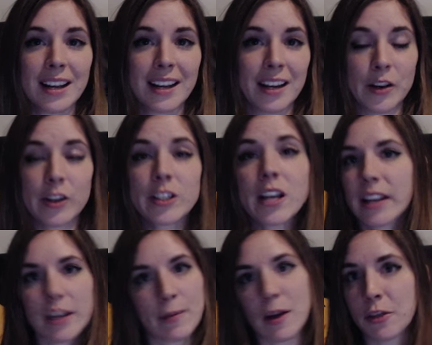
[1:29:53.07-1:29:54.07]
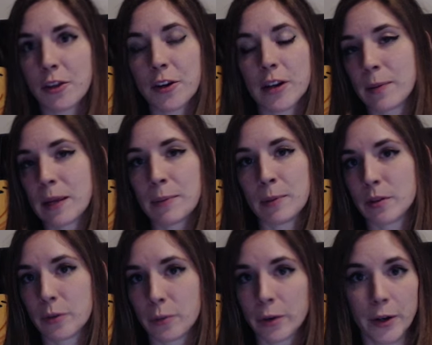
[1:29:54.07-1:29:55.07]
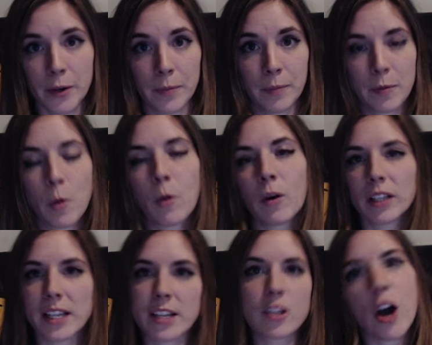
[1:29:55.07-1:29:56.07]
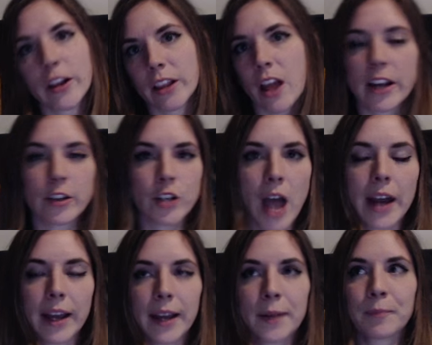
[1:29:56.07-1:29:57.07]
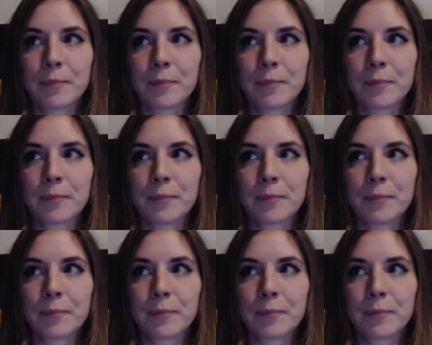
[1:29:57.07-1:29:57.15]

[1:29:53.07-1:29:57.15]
You're talking about 30 people in a room, or at least online chatting.